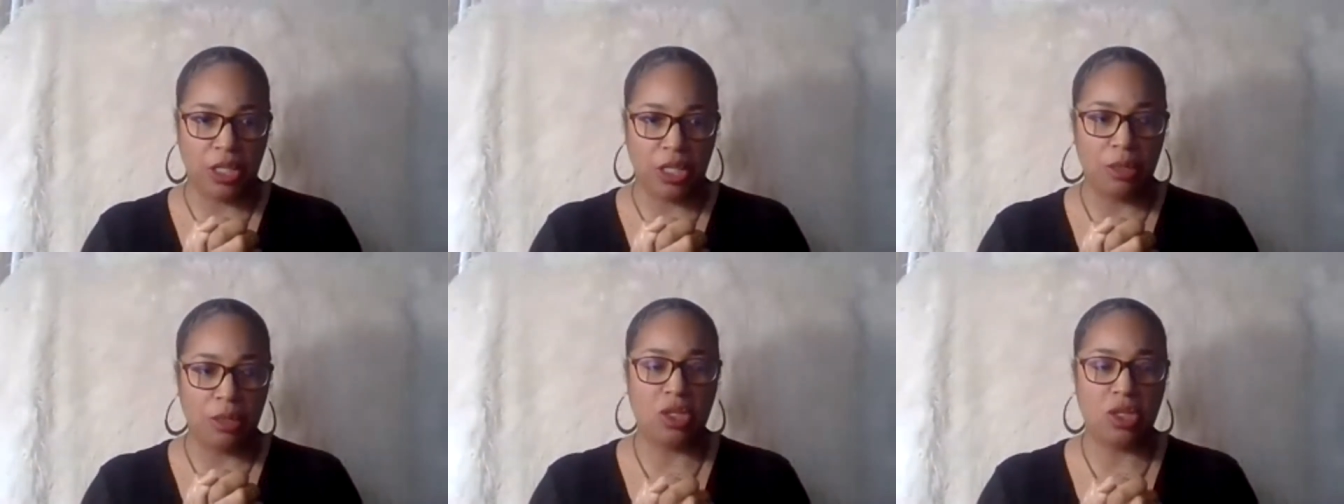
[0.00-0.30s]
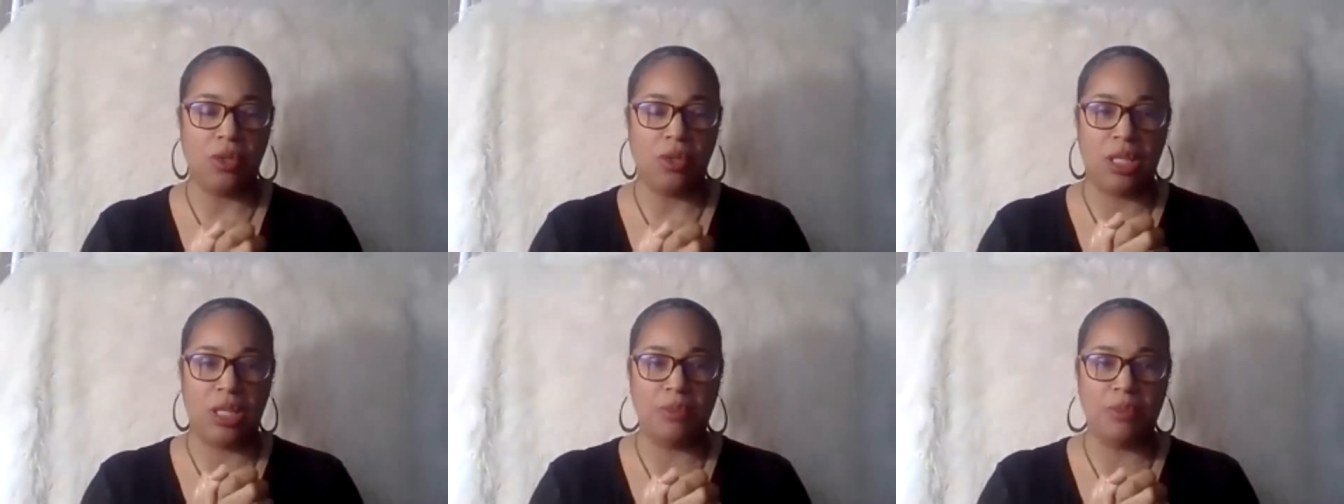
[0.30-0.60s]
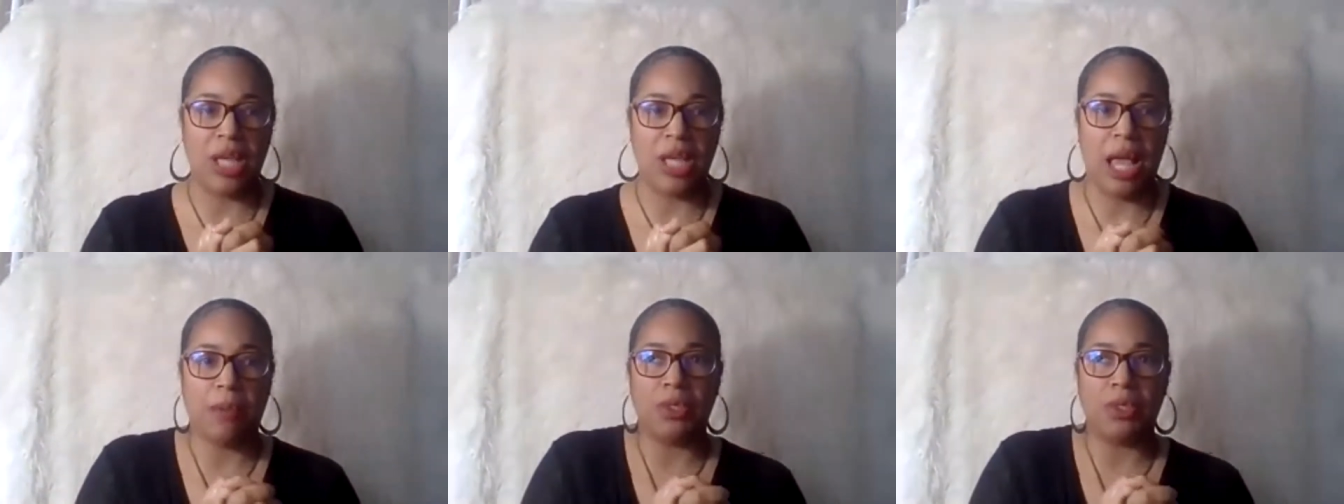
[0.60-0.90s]
So
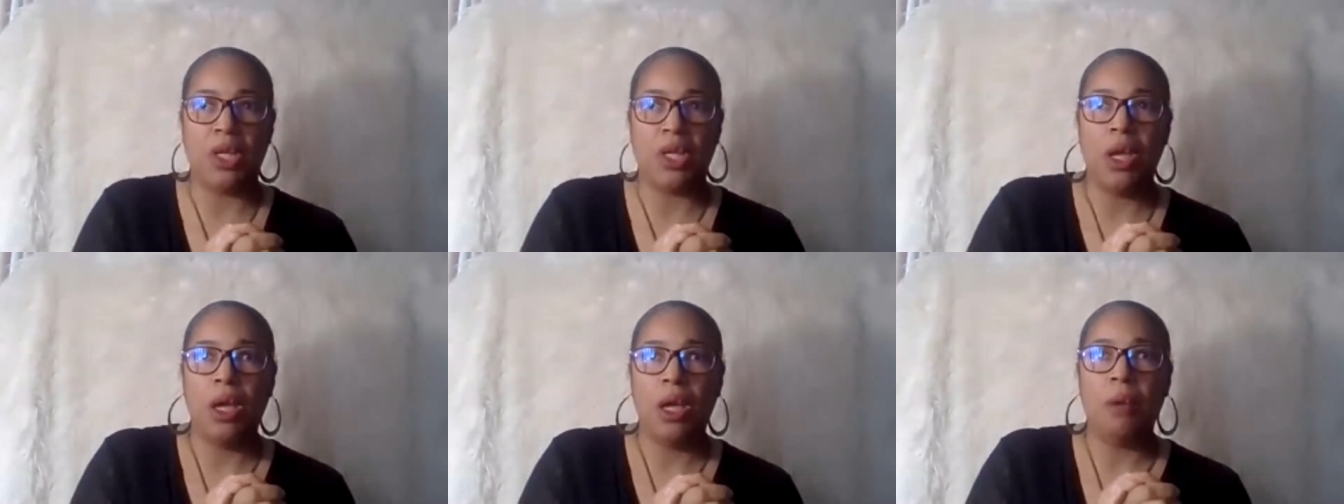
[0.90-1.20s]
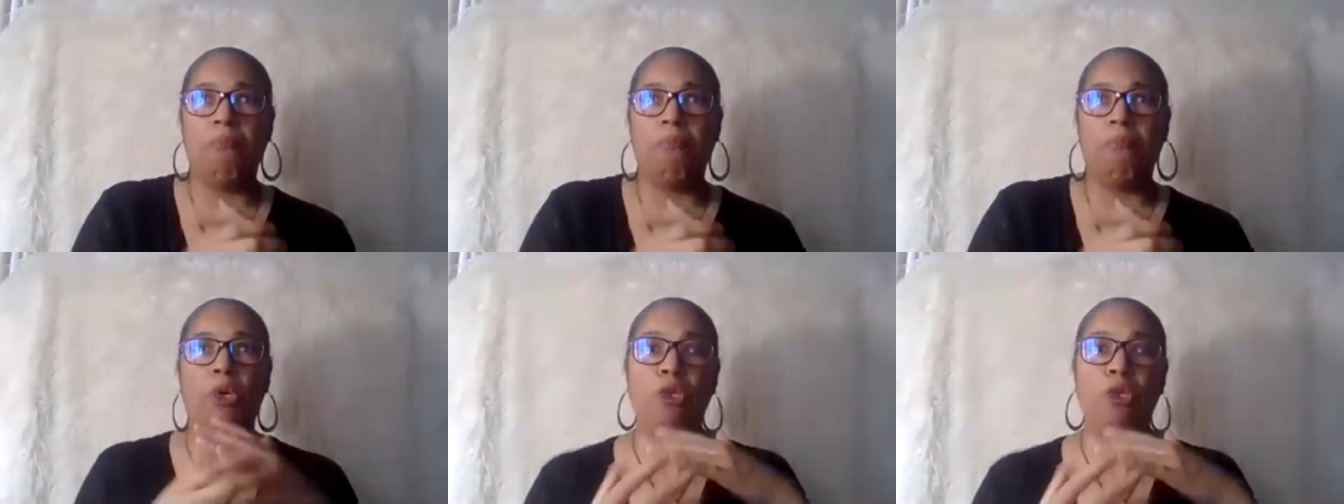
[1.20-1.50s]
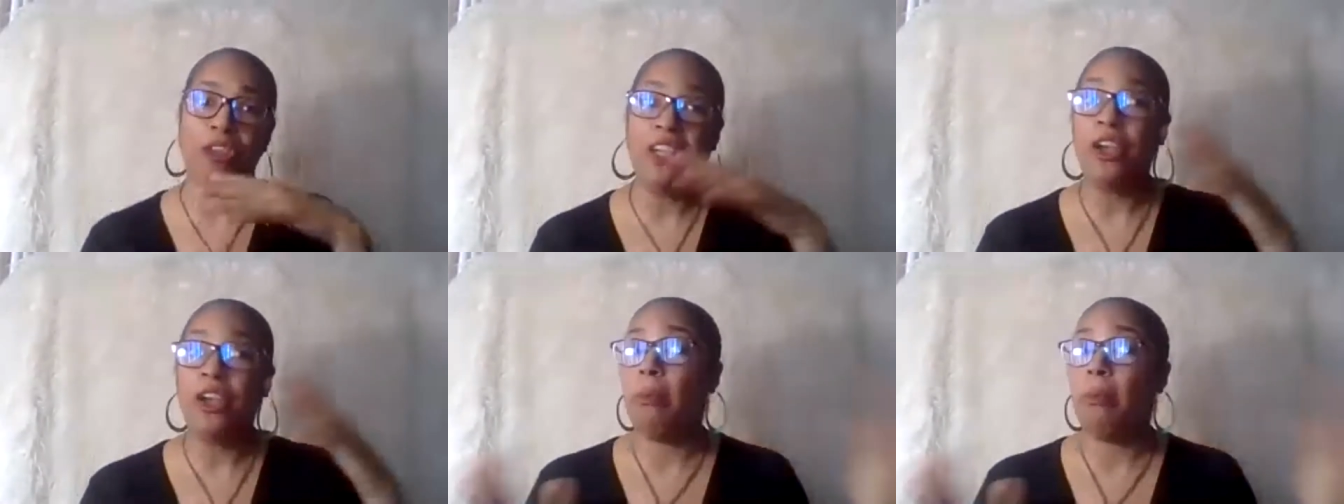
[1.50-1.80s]
sometimes moving
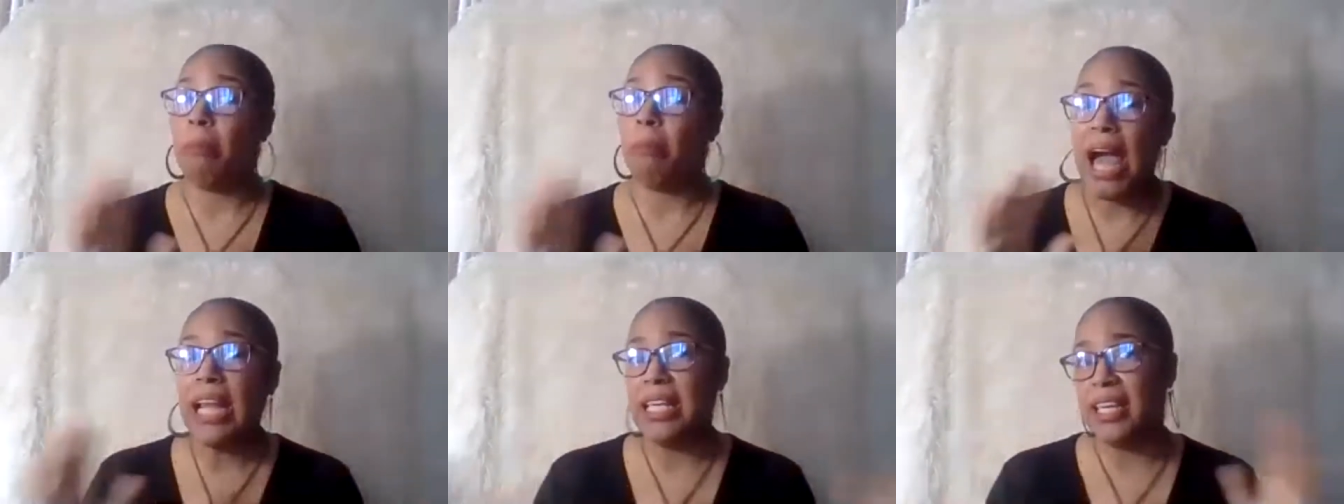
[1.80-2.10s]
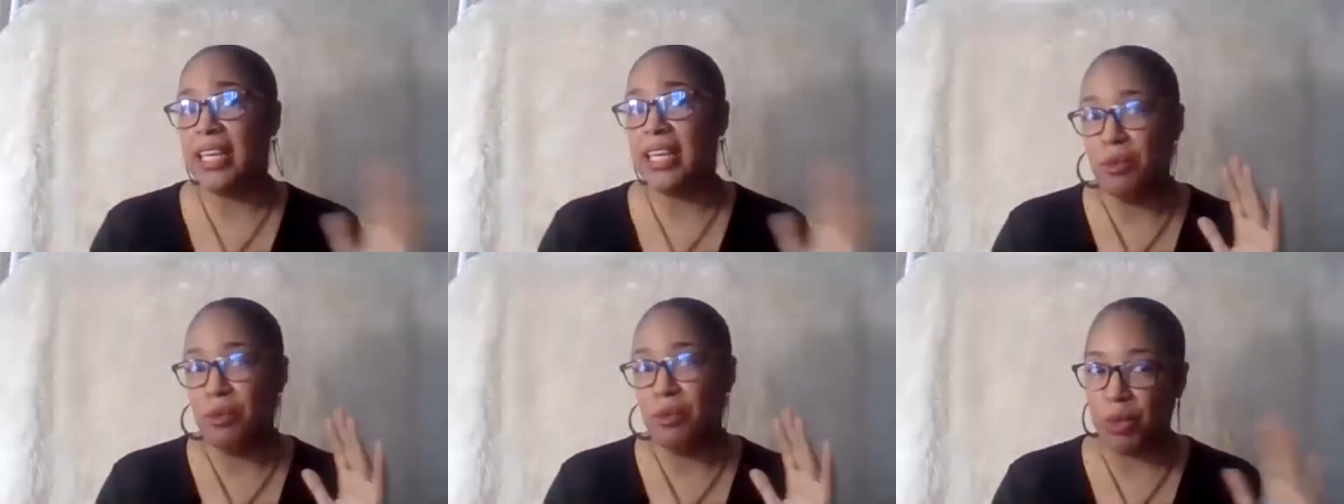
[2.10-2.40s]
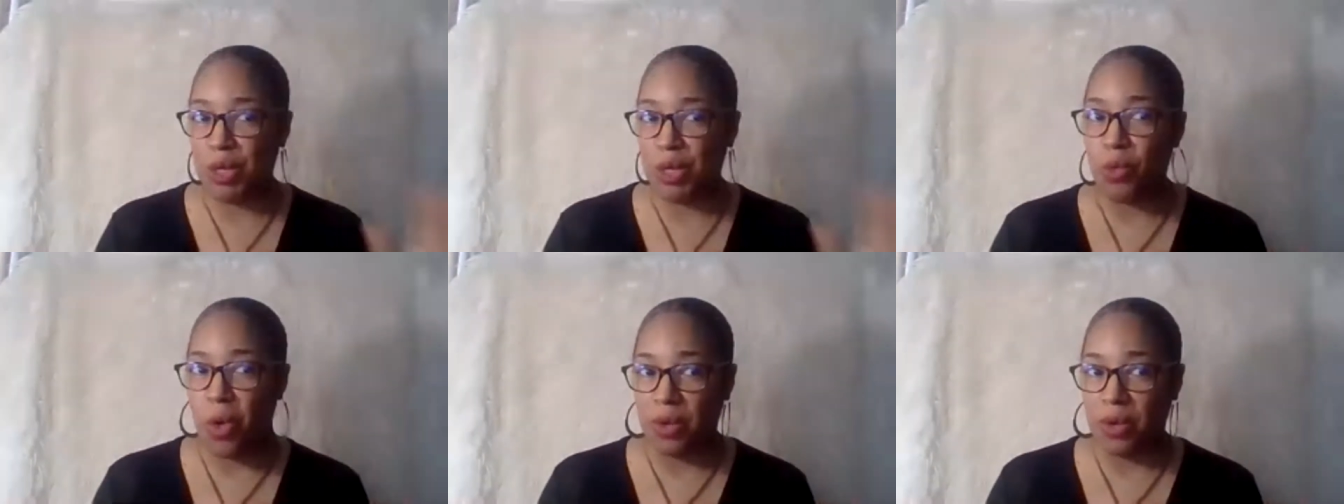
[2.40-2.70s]
your body can be
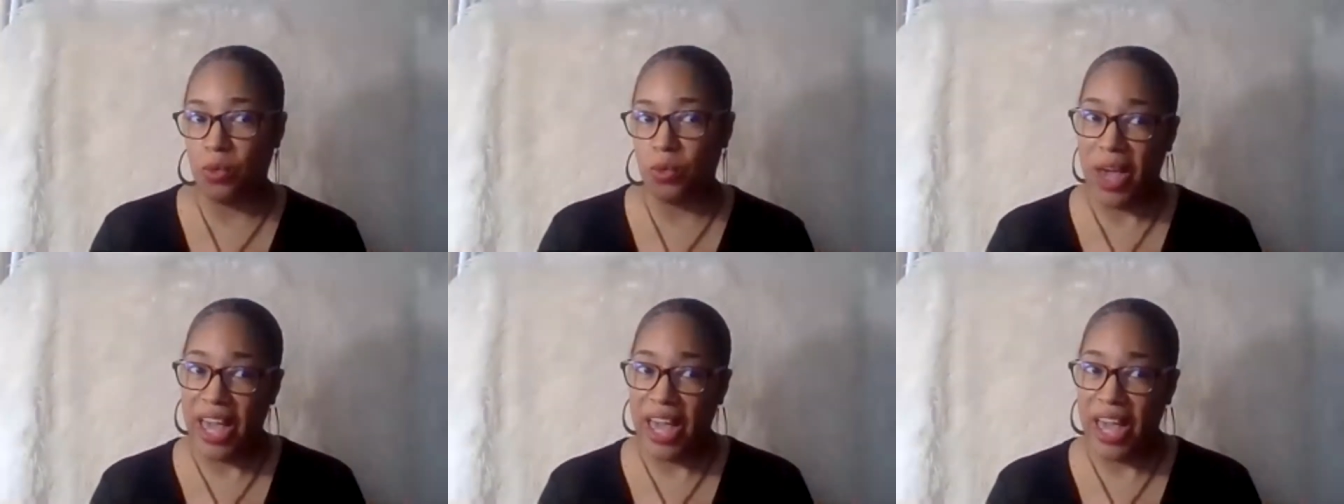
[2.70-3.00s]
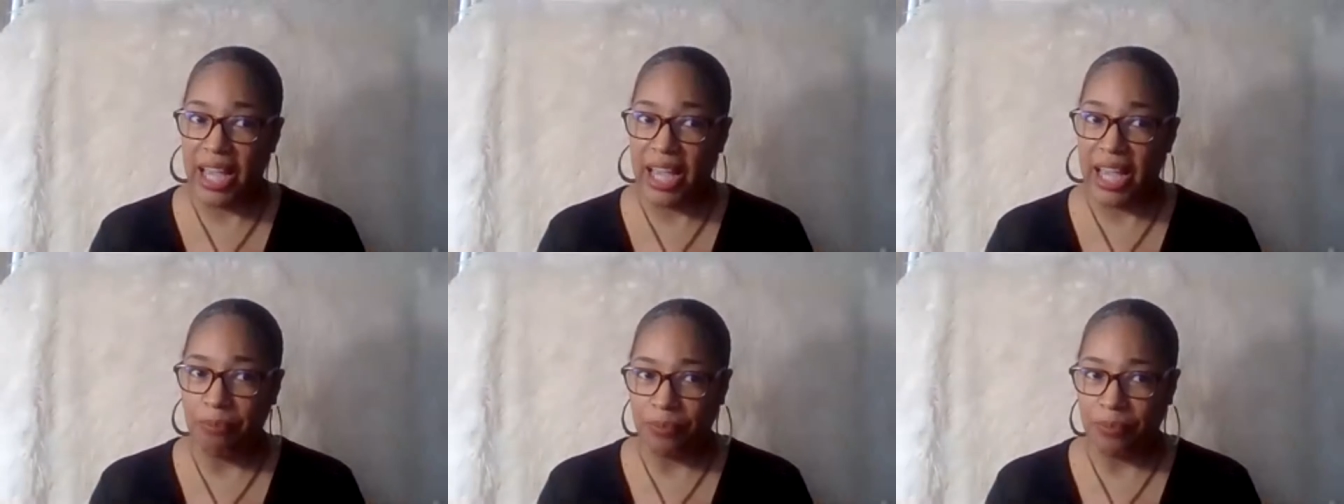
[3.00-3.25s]
one way.